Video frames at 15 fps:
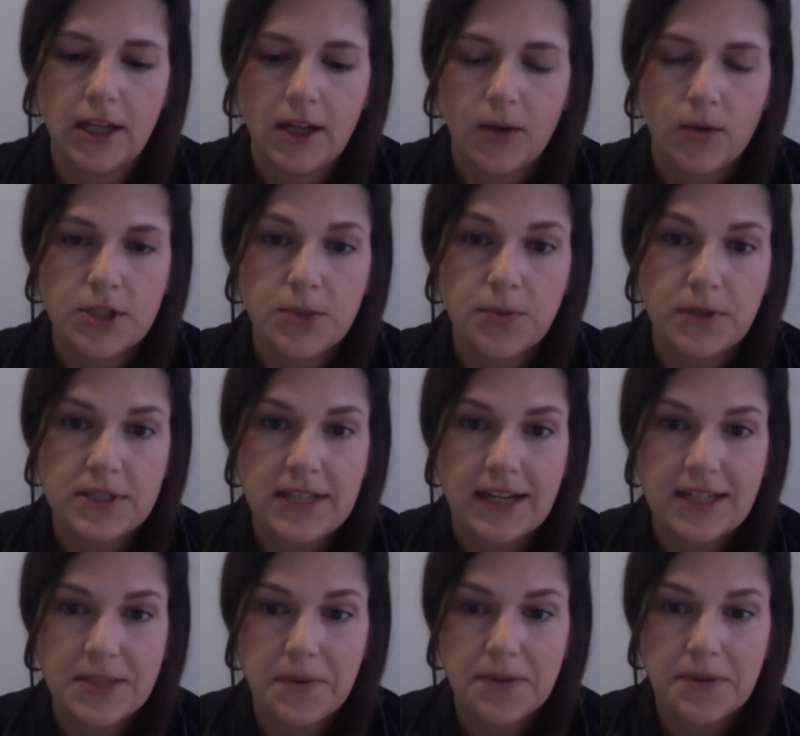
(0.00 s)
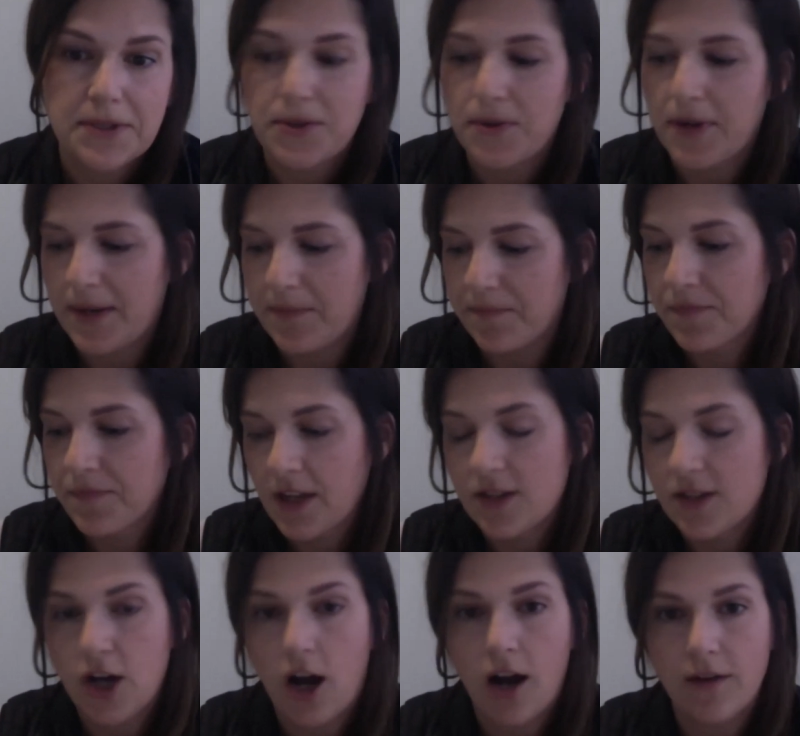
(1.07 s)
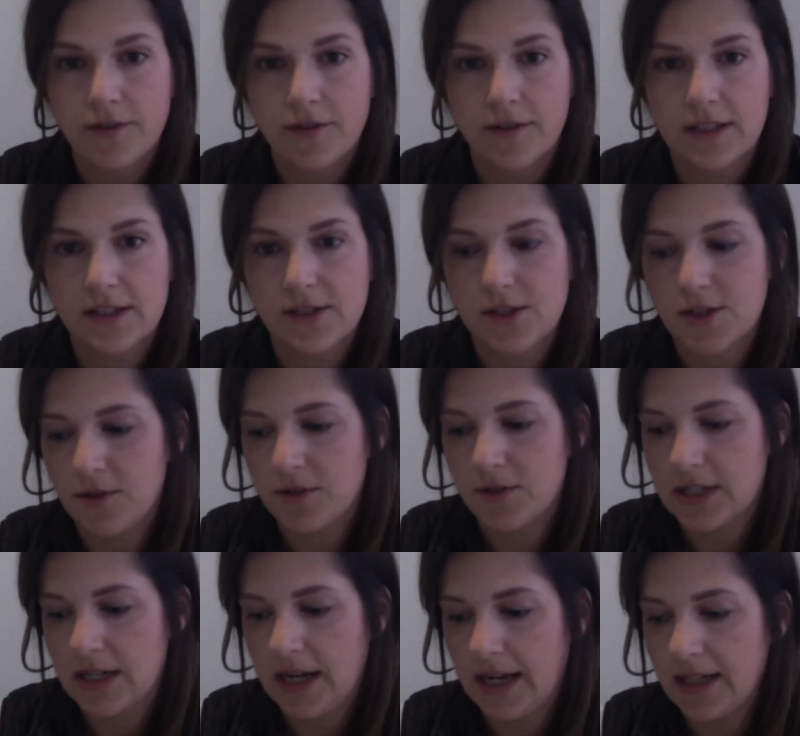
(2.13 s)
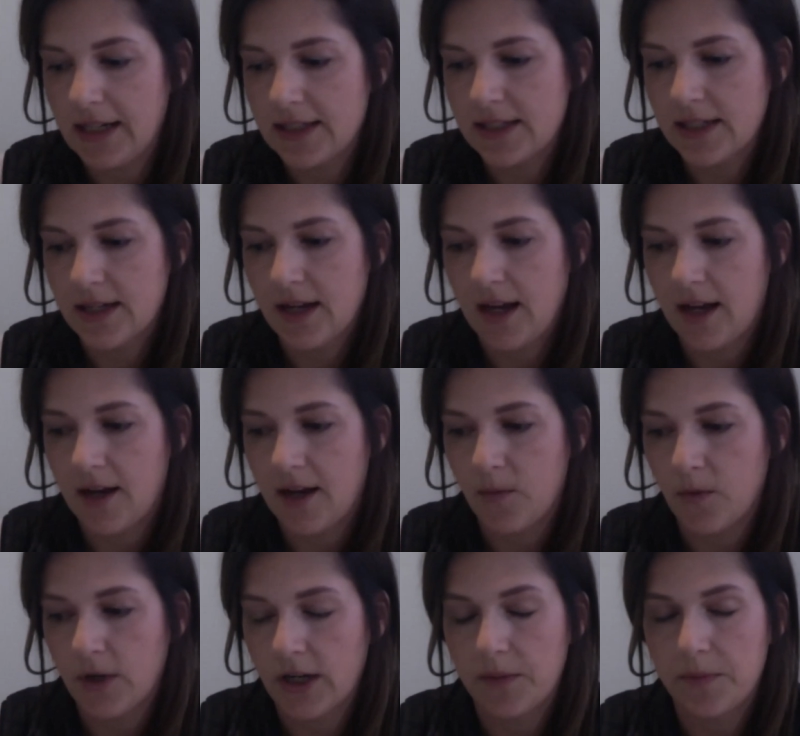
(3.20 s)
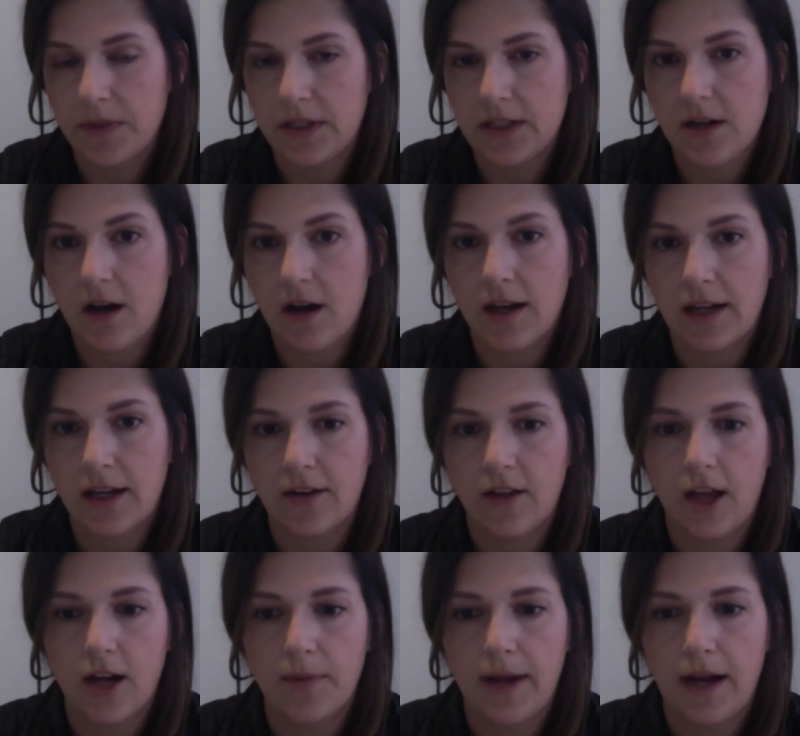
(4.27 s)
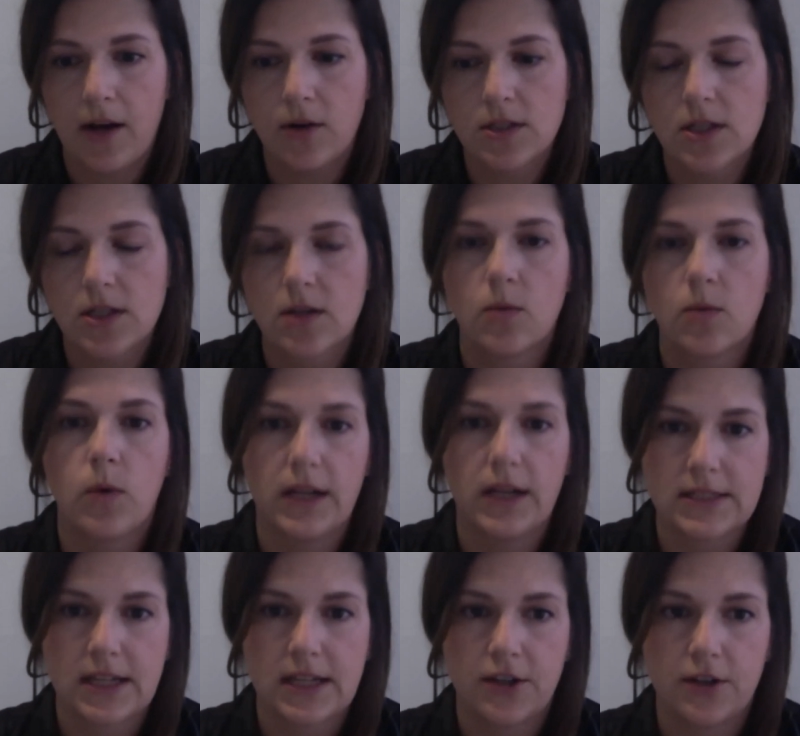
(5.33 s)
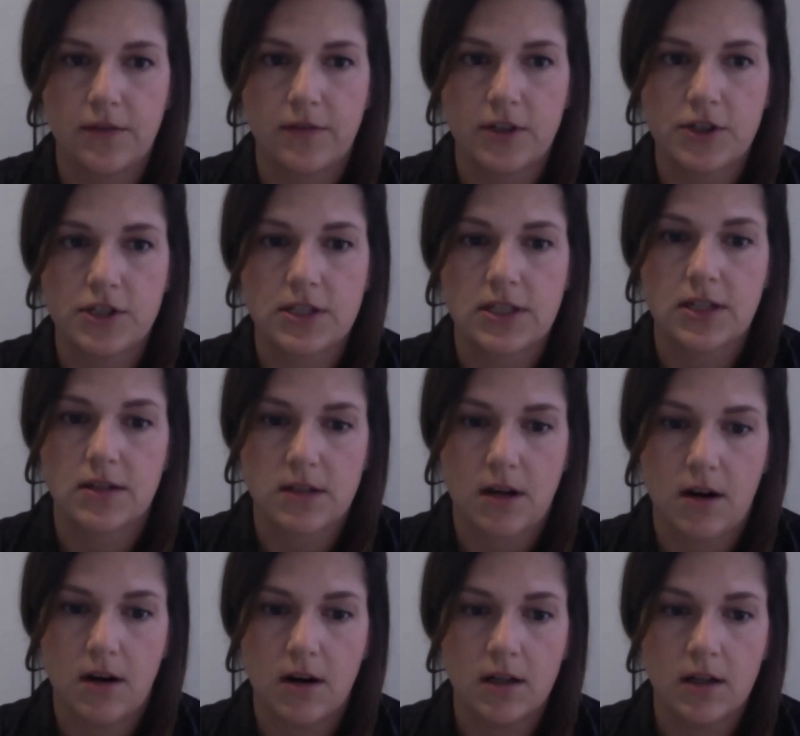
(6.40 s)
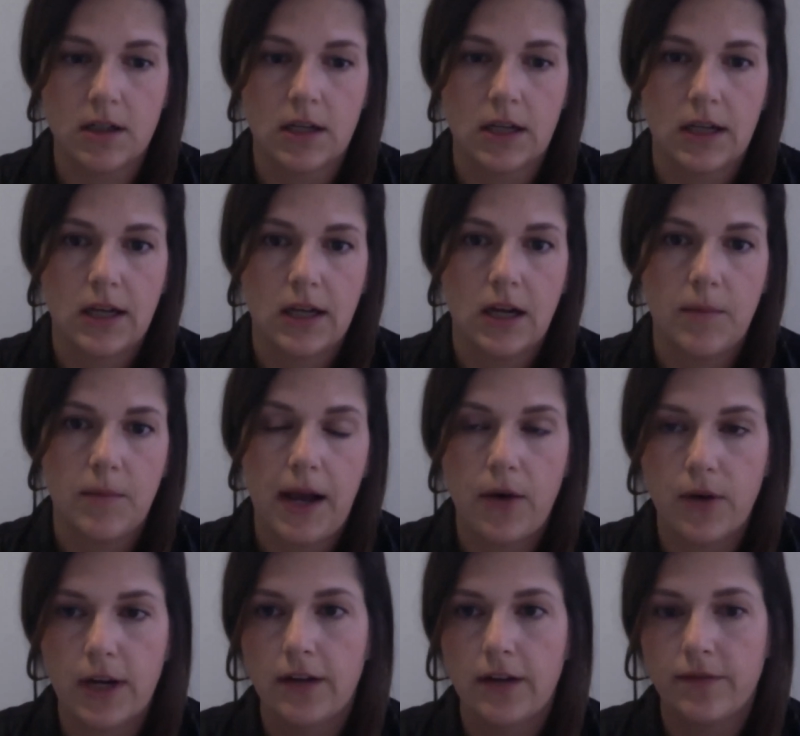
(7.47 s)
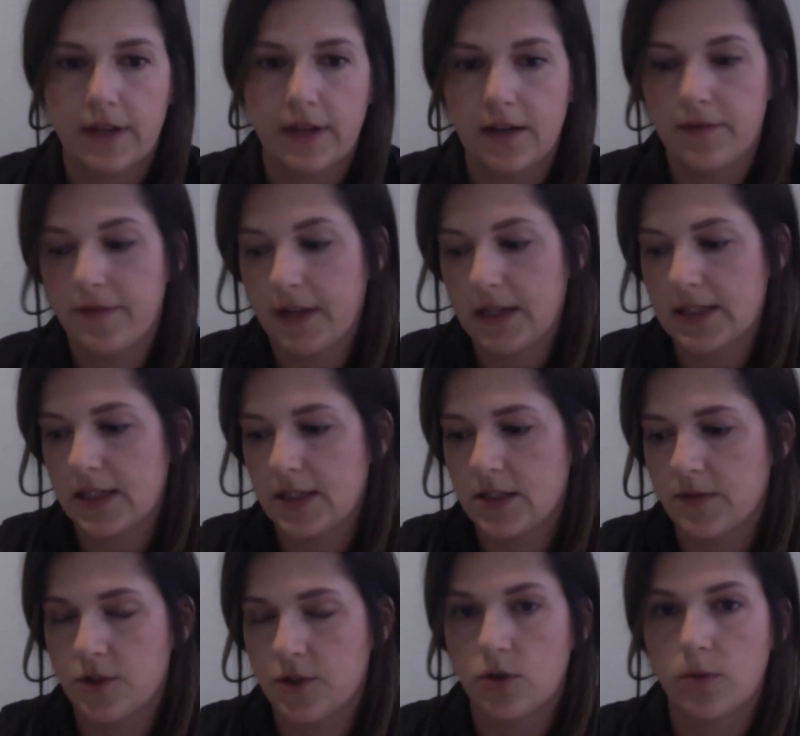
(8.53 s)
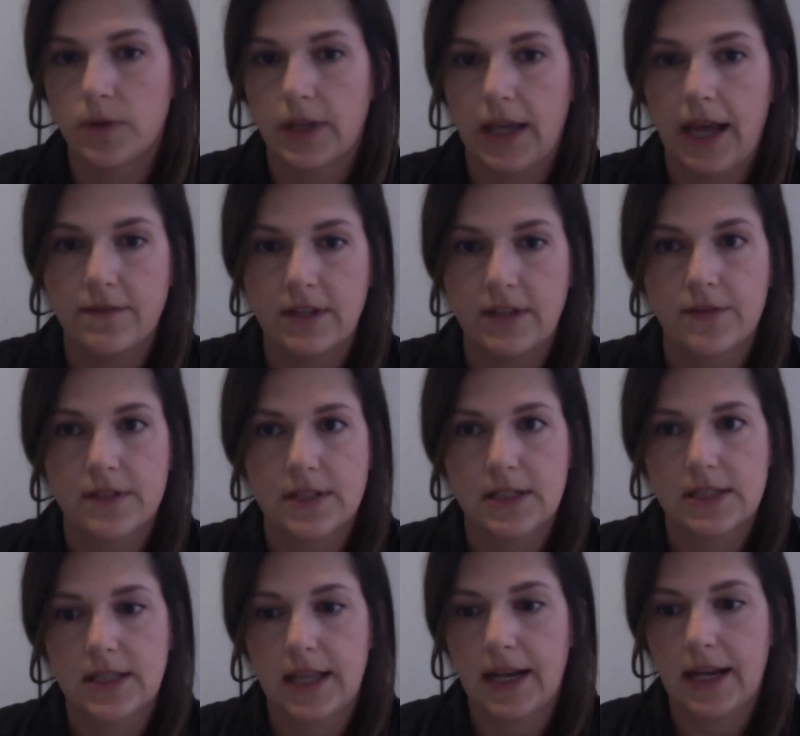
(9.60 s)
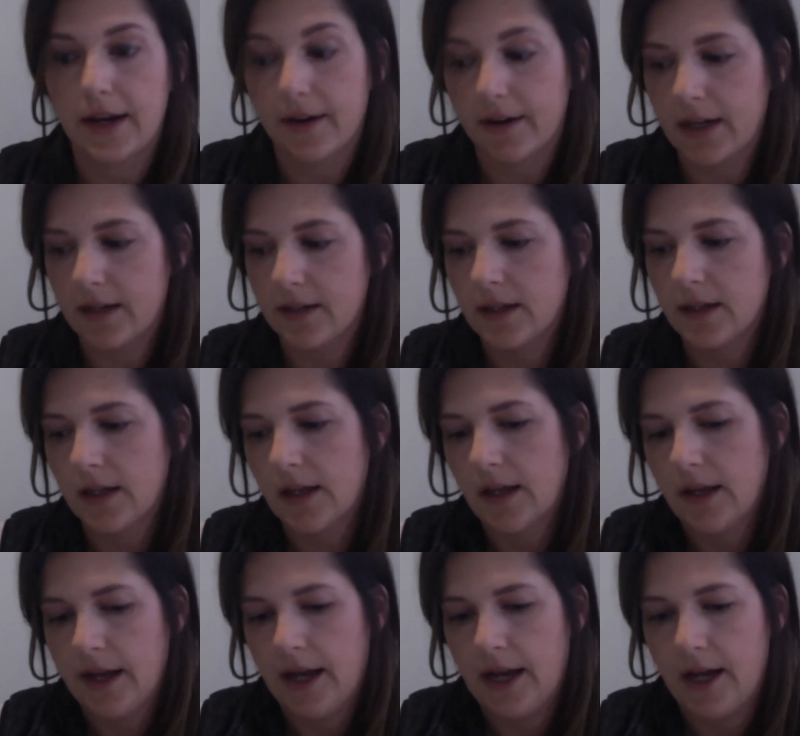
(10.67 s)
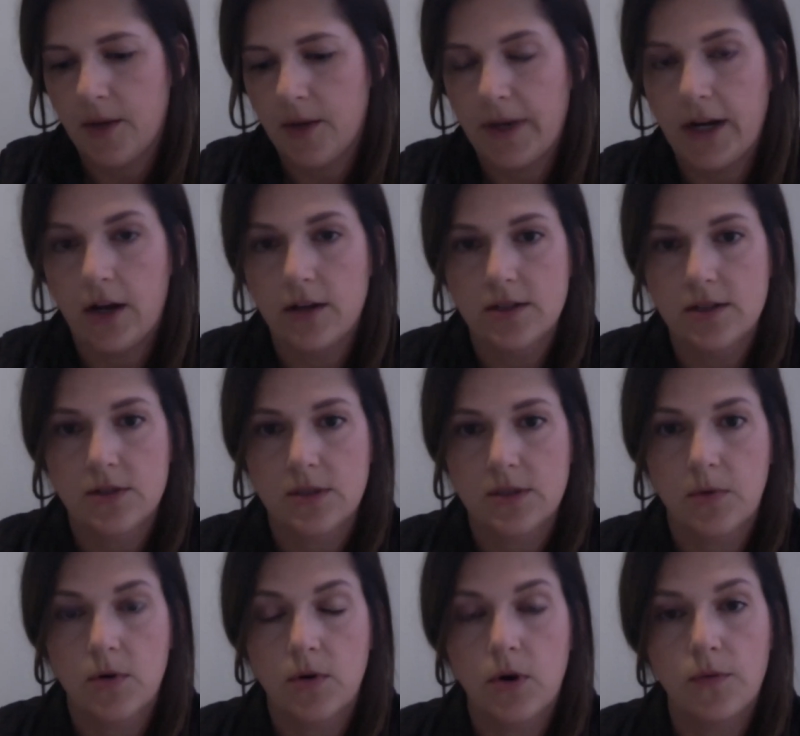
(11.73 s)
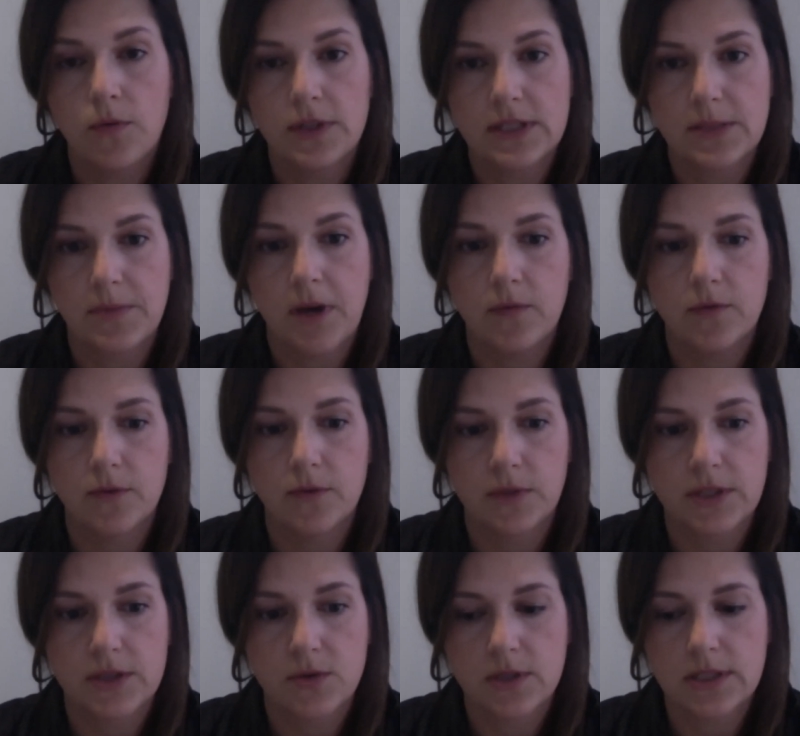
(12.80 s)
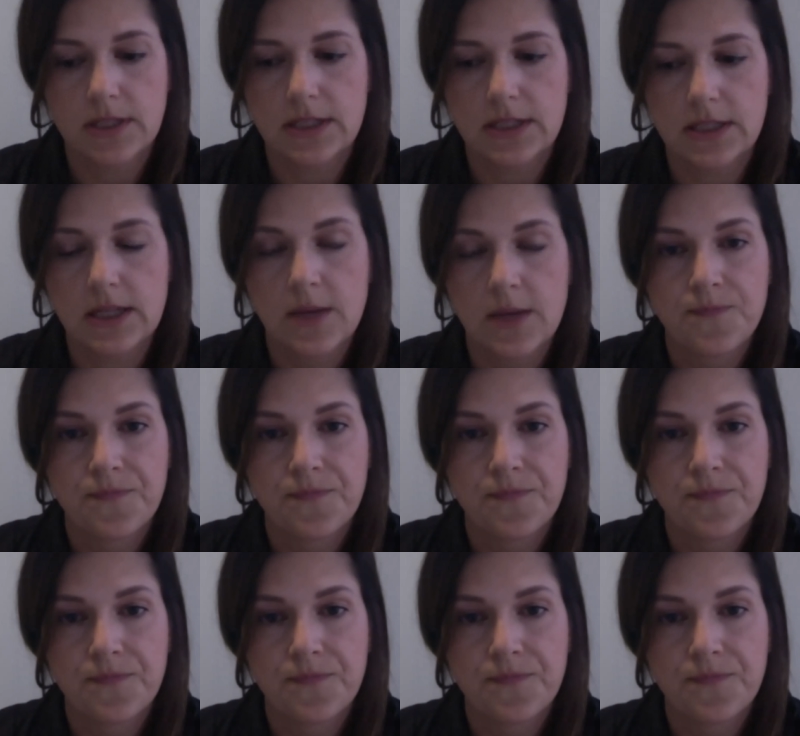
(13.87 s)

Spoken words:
we're super excited to be able to offer this to you tonight. We're going to be talking a lot about what executive function skills are, how it kind of affects an individual when they have deficits in that area. And also hopefully some helpful resources